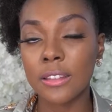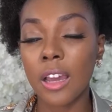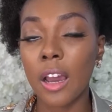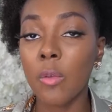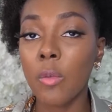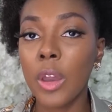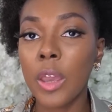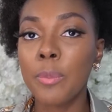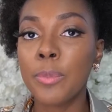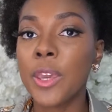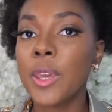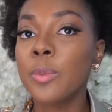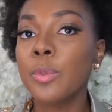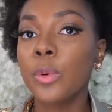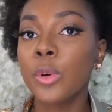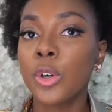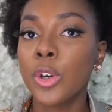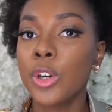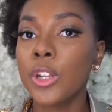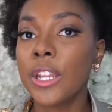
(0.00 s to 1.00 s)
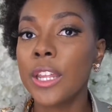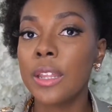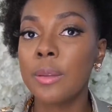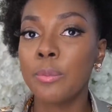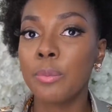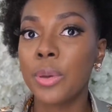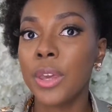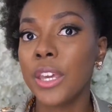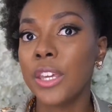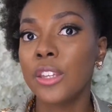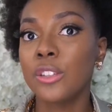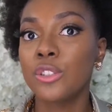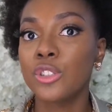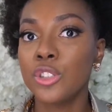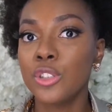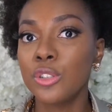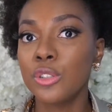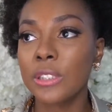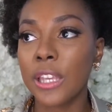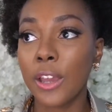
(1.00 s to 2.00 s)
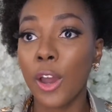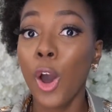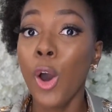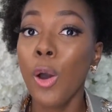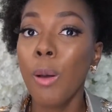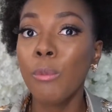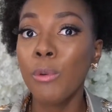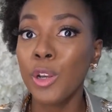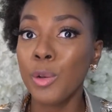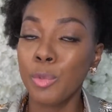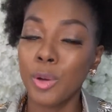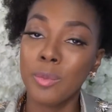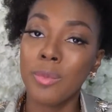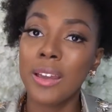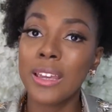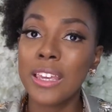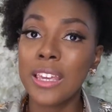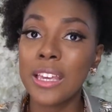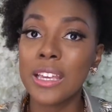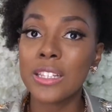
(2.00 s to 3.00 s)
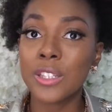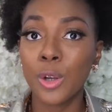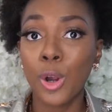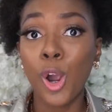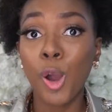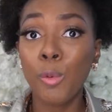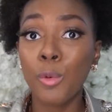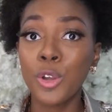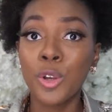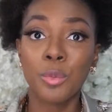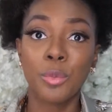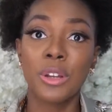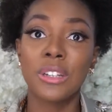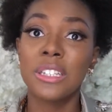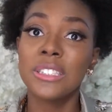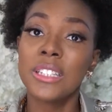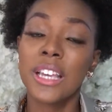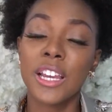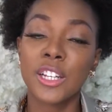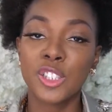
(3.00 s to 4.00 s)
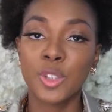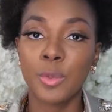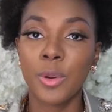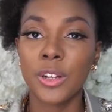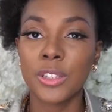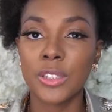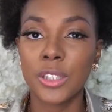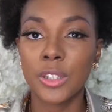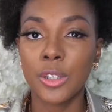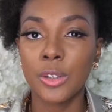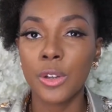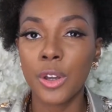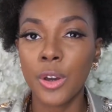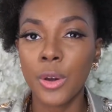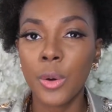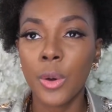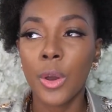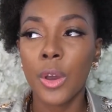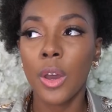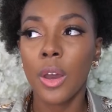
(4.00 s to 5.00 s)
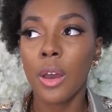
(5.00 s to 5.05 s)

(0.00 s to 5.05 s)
That way people couldn't pick and choose like, oh, I'm gonna bring my kids, or oh, I'm gonna bring this extra person, you know?